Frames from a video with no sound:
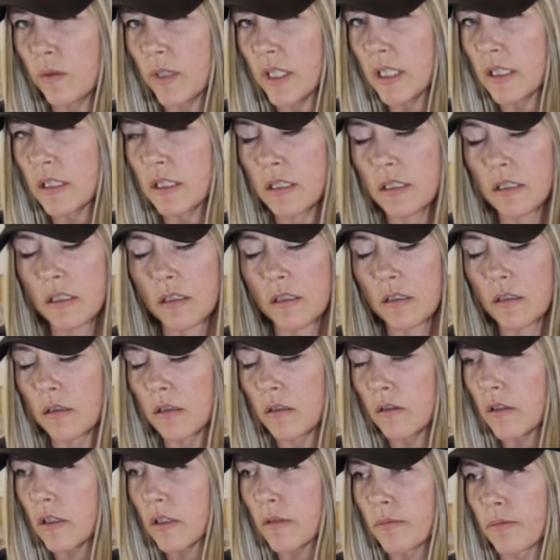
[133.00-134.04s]
twisted,
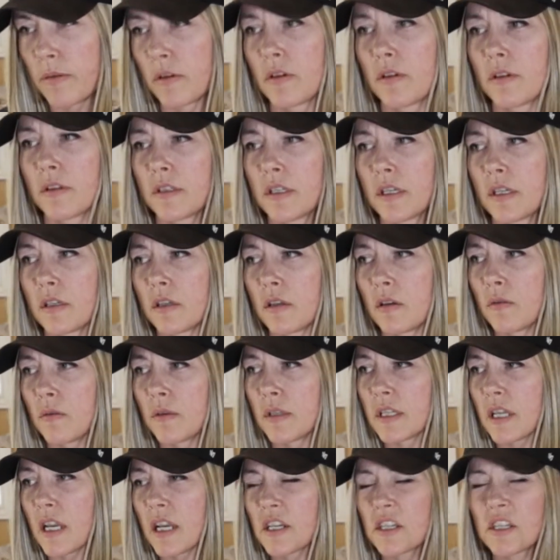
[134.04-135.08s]
deluded person who
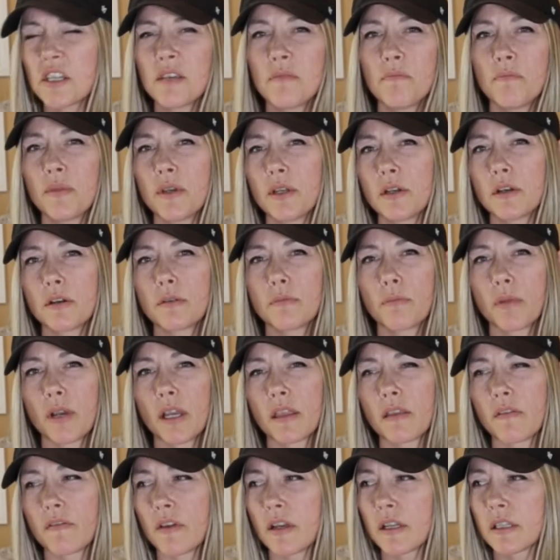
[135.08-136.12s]
was actually bittered by
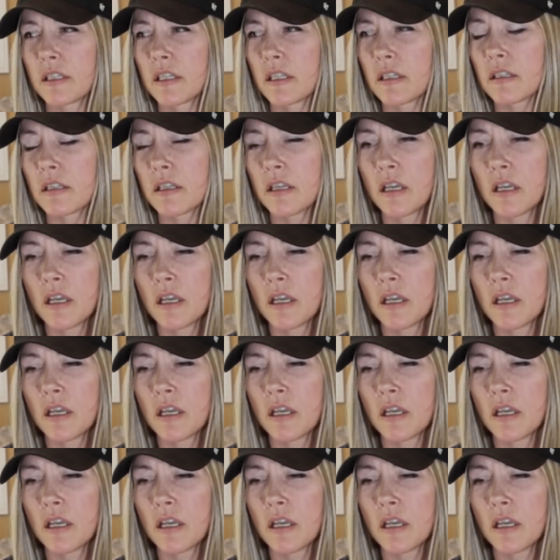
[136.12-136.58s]
the fact that